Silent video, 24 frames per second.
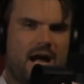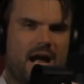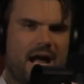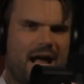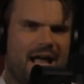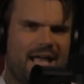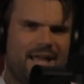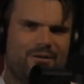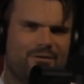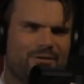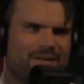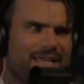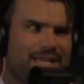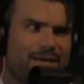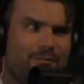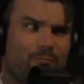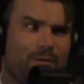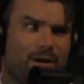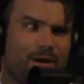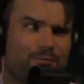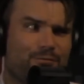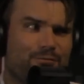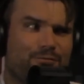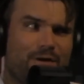I don't get
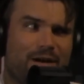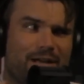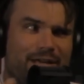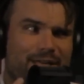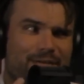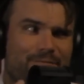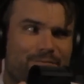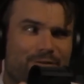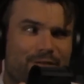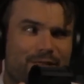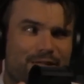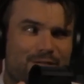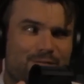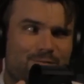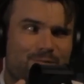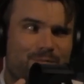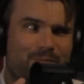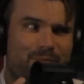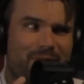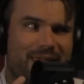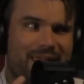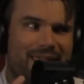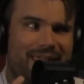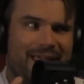where funding for this would
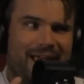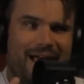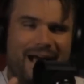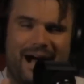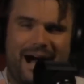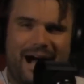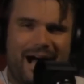be.